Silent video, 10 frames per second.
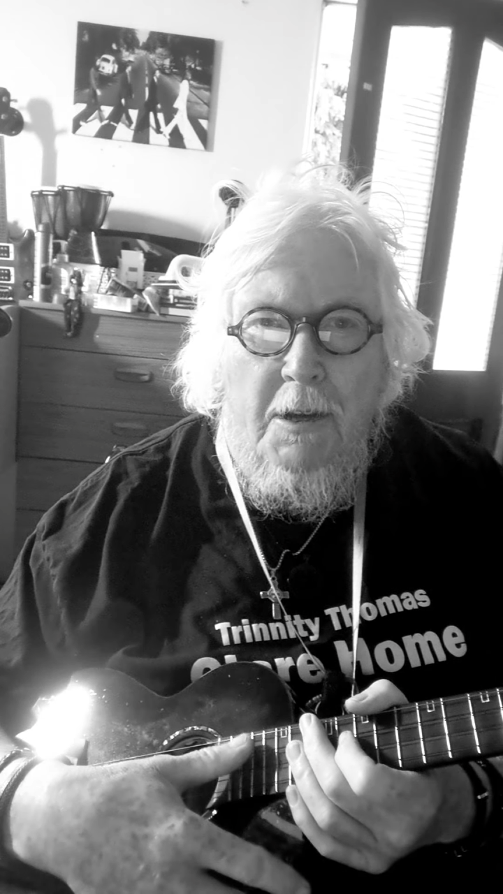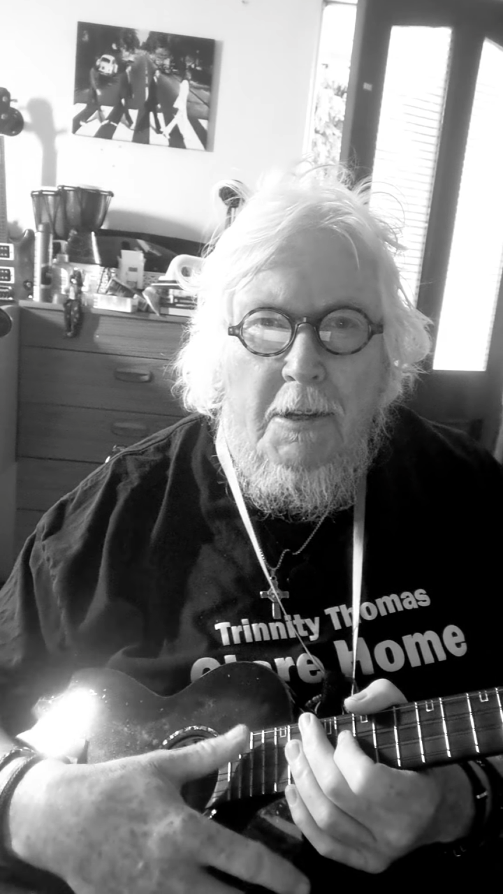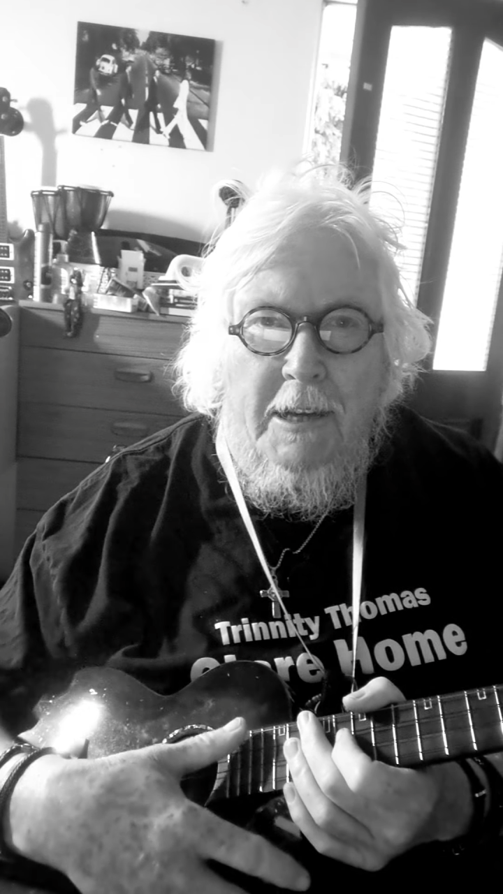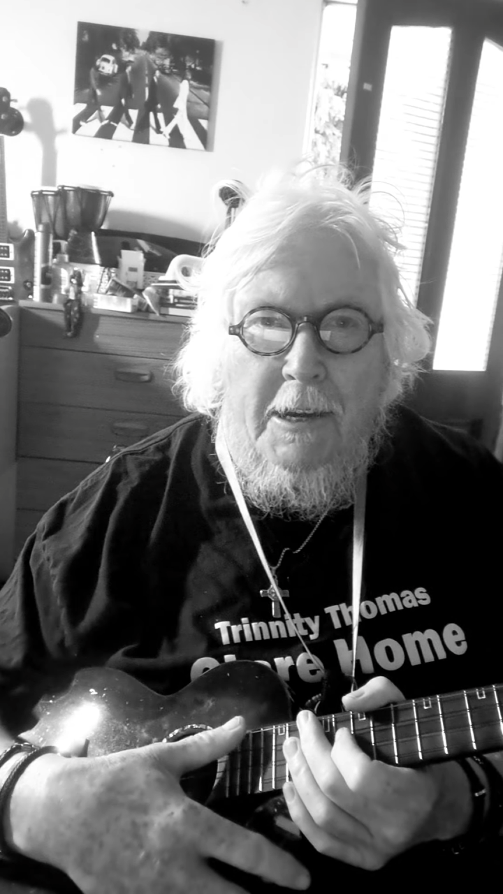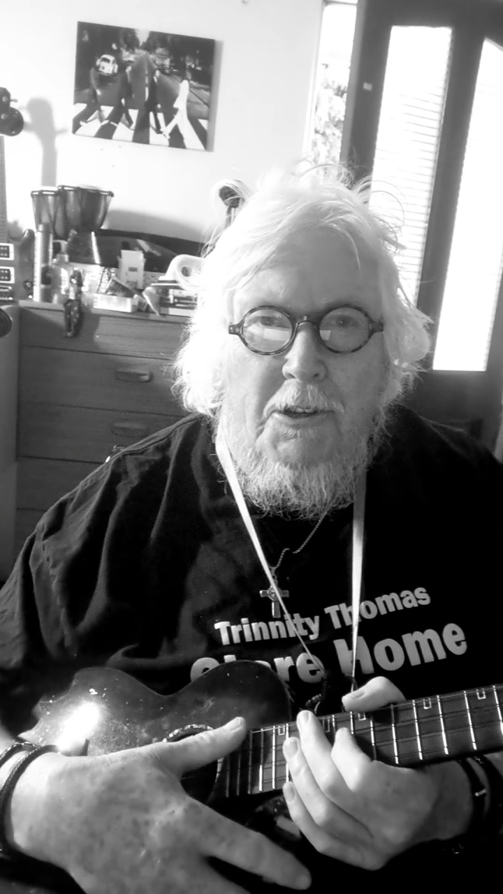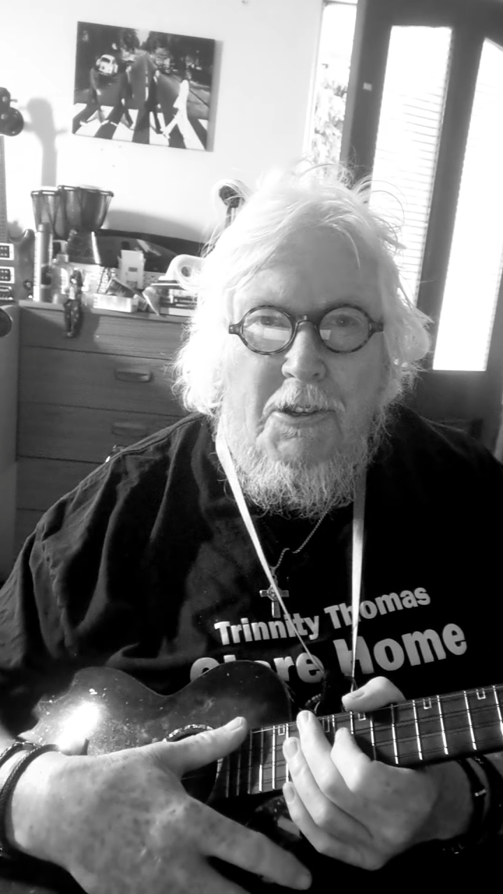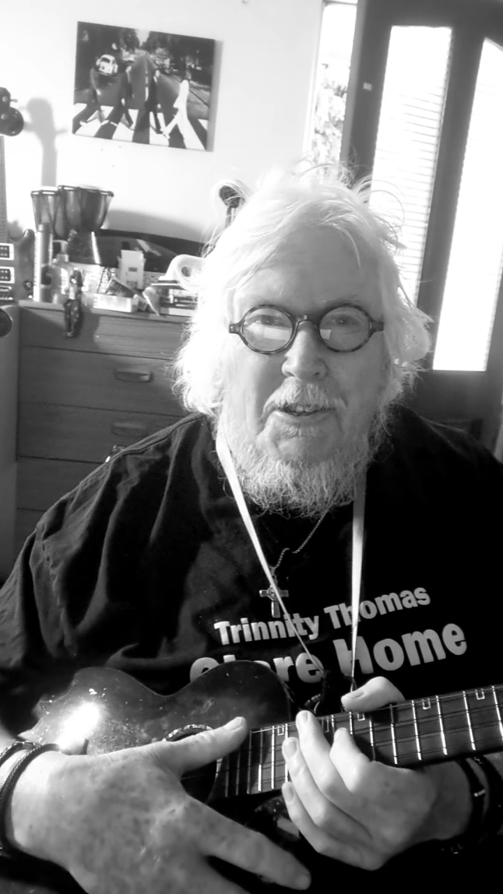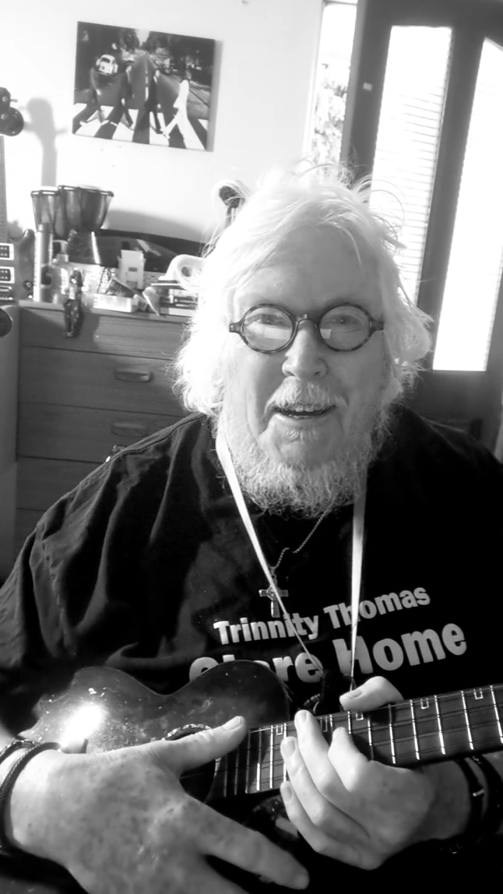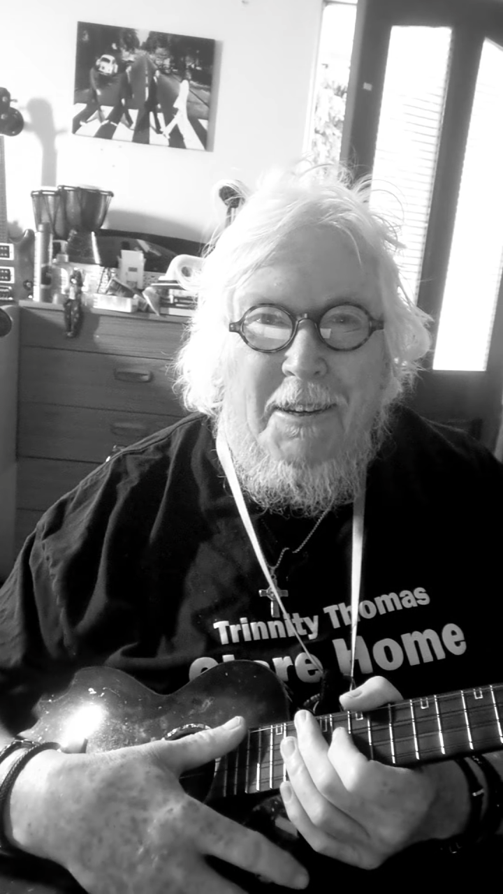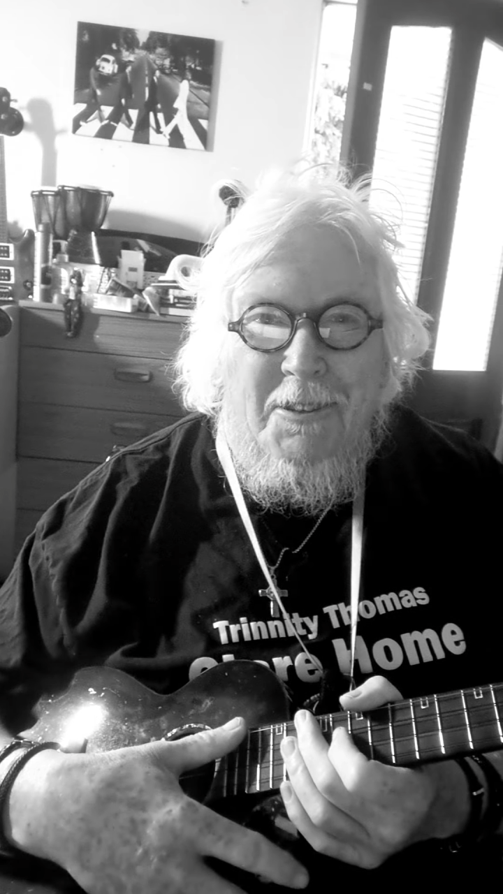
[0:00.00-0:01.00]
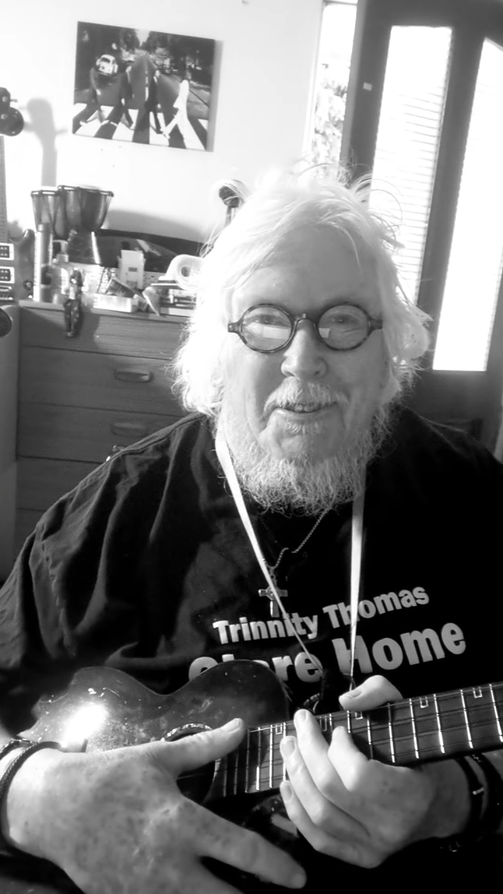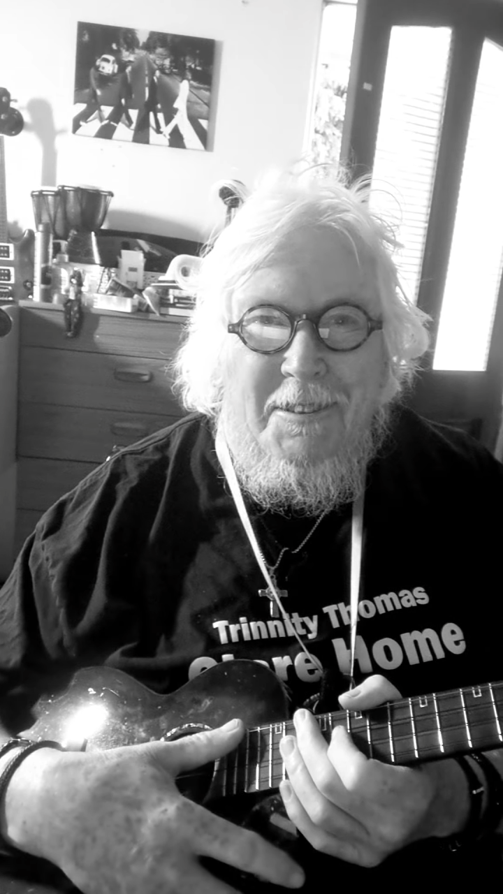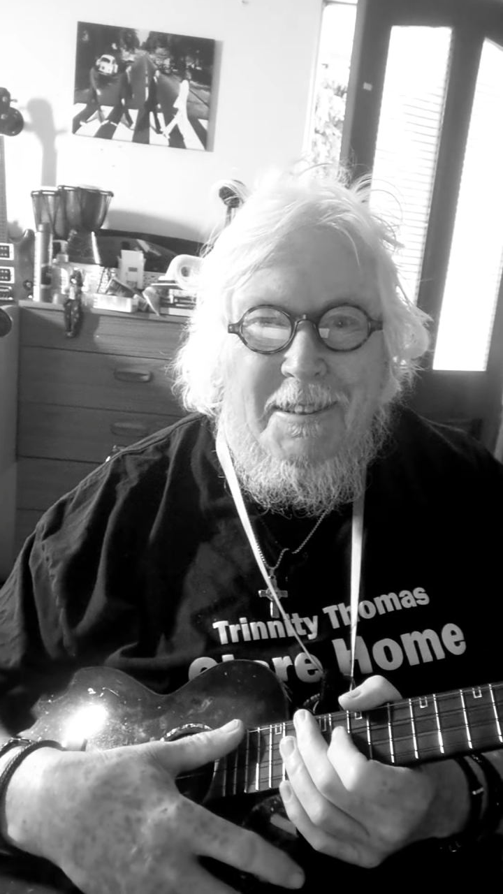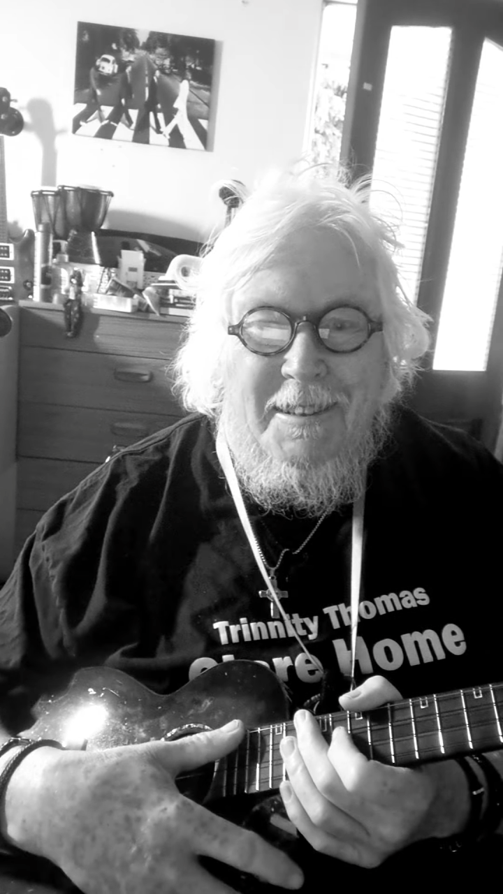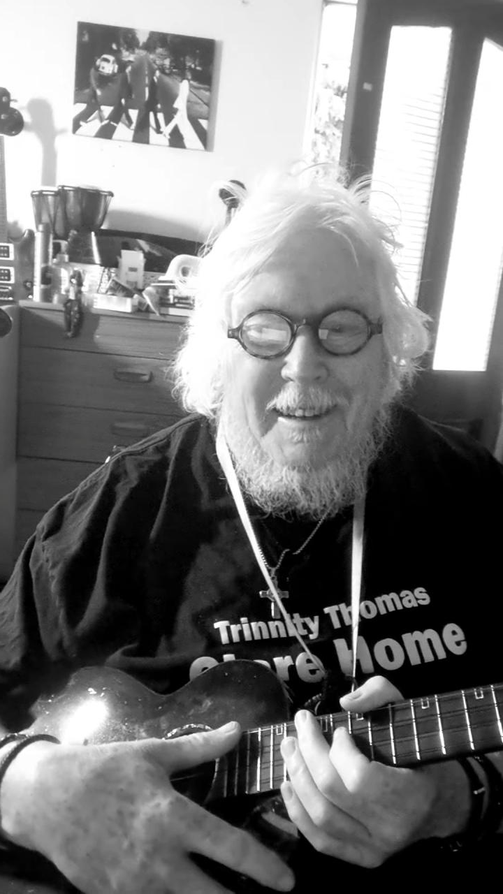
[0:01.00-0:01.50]
at a Texas
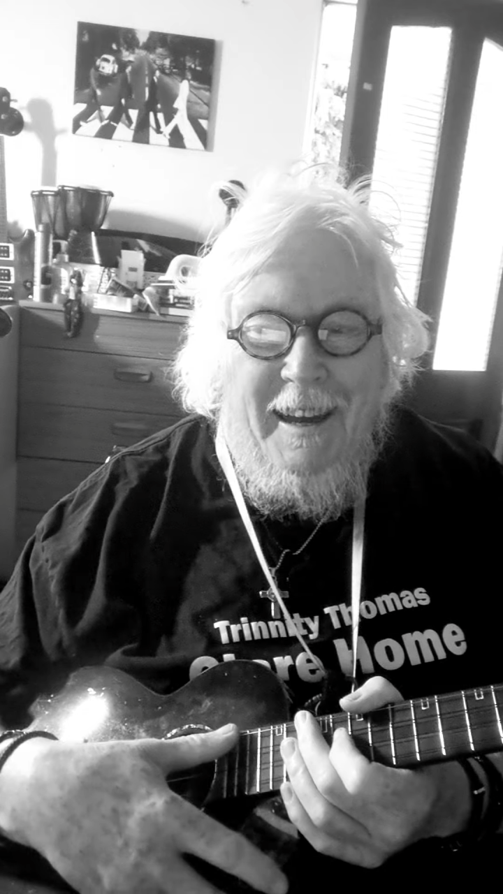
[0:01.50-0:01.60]
accent.